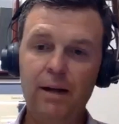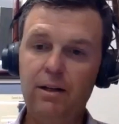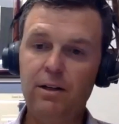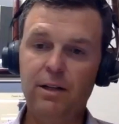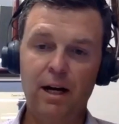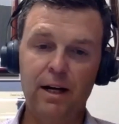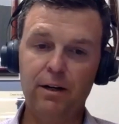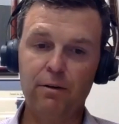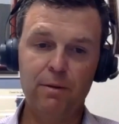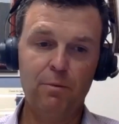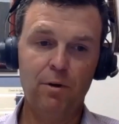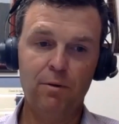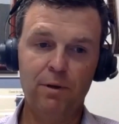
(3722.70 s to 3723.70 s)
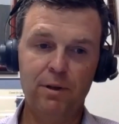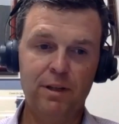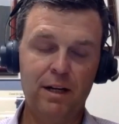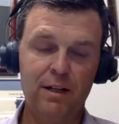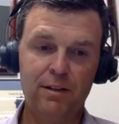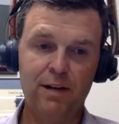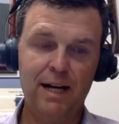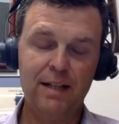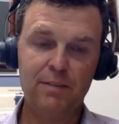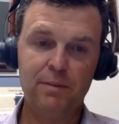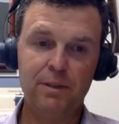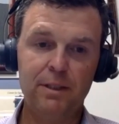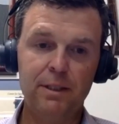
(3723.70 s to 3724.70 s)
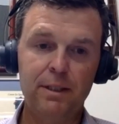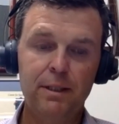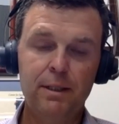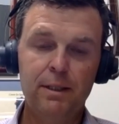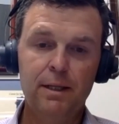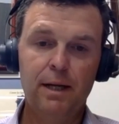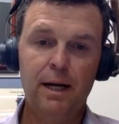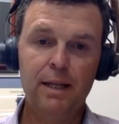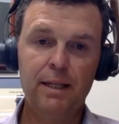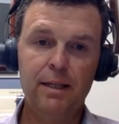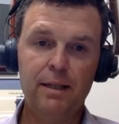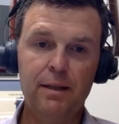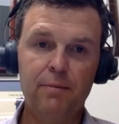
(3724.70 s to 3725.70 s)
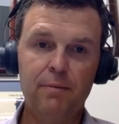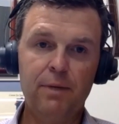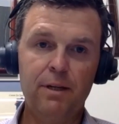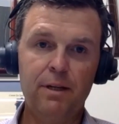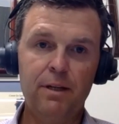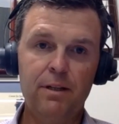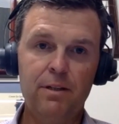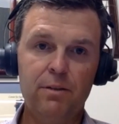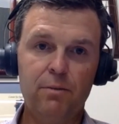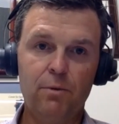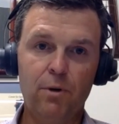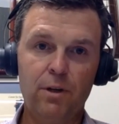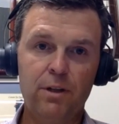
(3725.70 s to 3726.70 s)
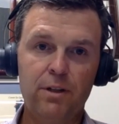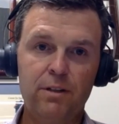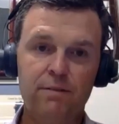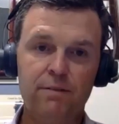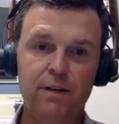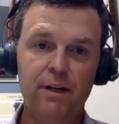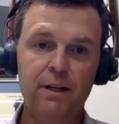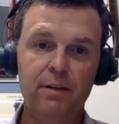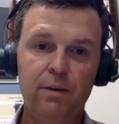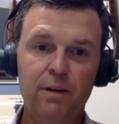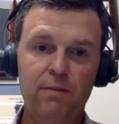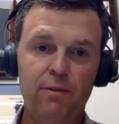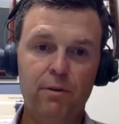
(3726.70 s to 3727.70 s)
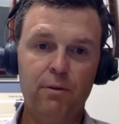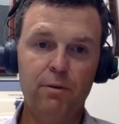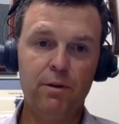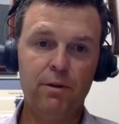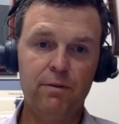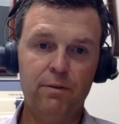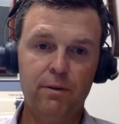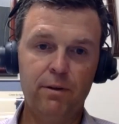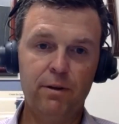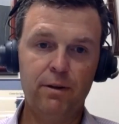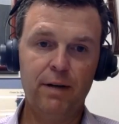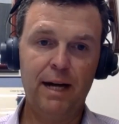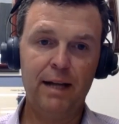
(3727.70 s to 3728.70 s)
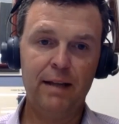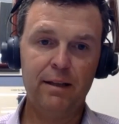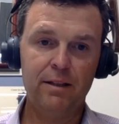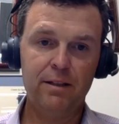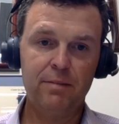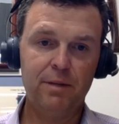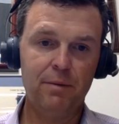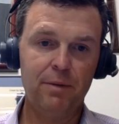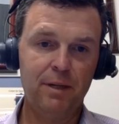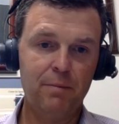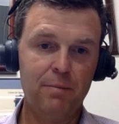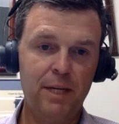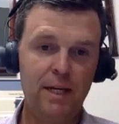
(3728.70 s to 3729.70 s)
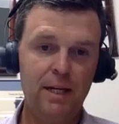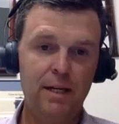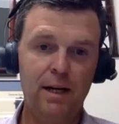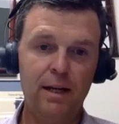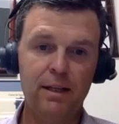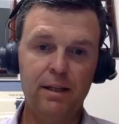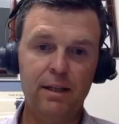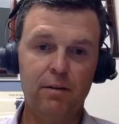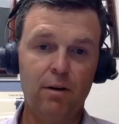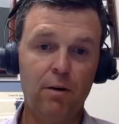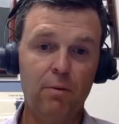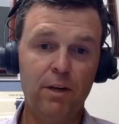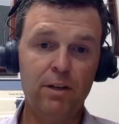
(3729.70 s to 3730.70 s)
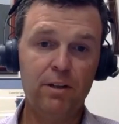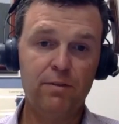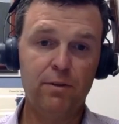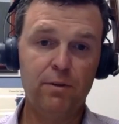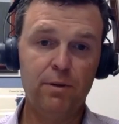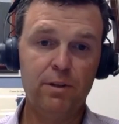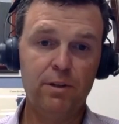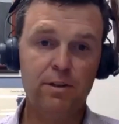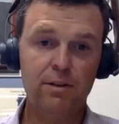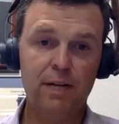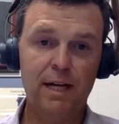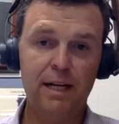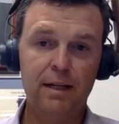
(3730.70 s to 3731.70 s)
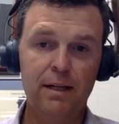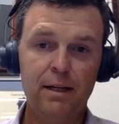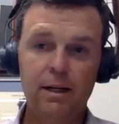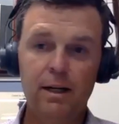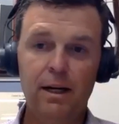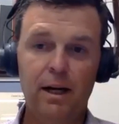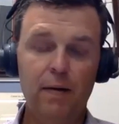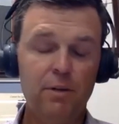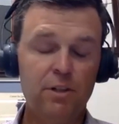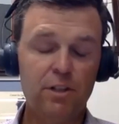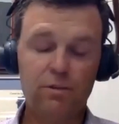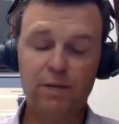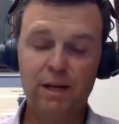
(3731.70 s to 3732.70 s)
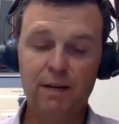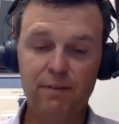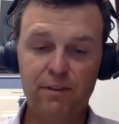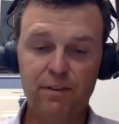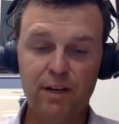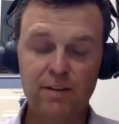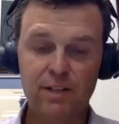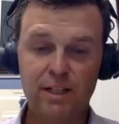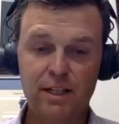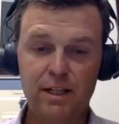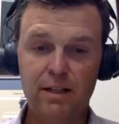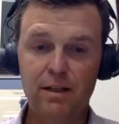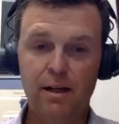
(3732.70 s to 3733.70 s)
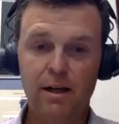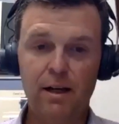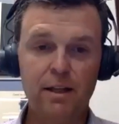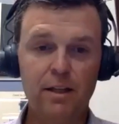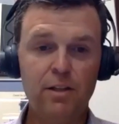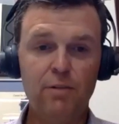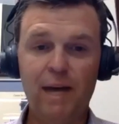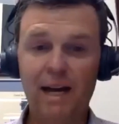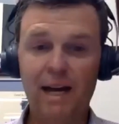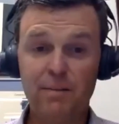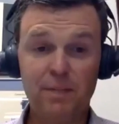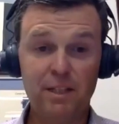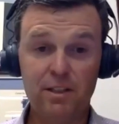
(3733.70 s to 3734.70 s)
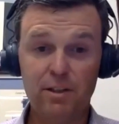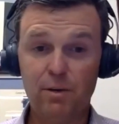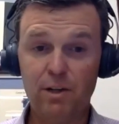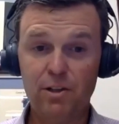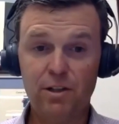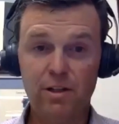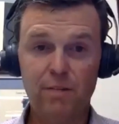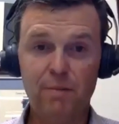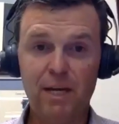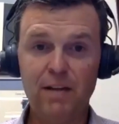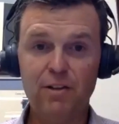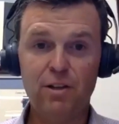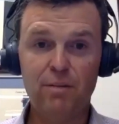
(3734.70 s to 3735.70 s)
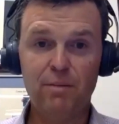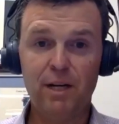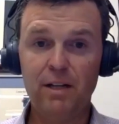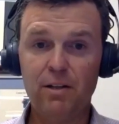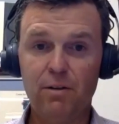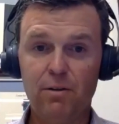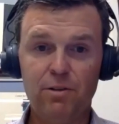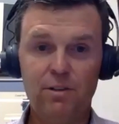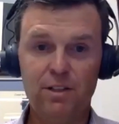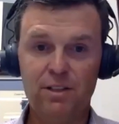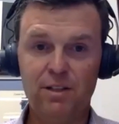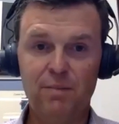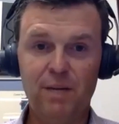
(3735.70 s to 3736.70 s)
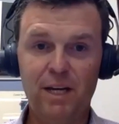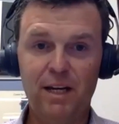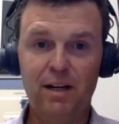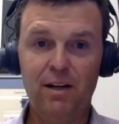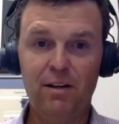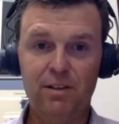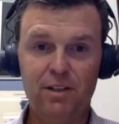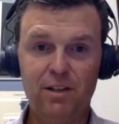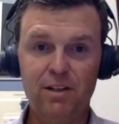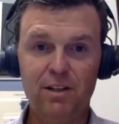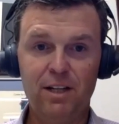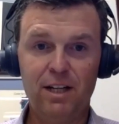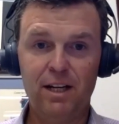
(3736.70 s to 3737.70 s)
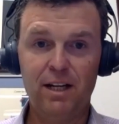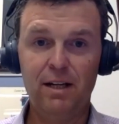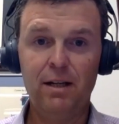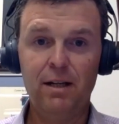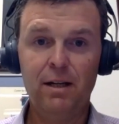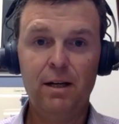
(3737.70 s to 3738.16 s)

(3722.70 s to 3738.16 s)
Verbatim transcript: I, could not agree more with Dr. Asplund. I think that we need to work to find a way forward for athletes to be able to compete. I think there are ways forward to do that. And I would just reemphasize again I think you asked me this question in May, Jim, and I told you this in May, and I'll tell you again.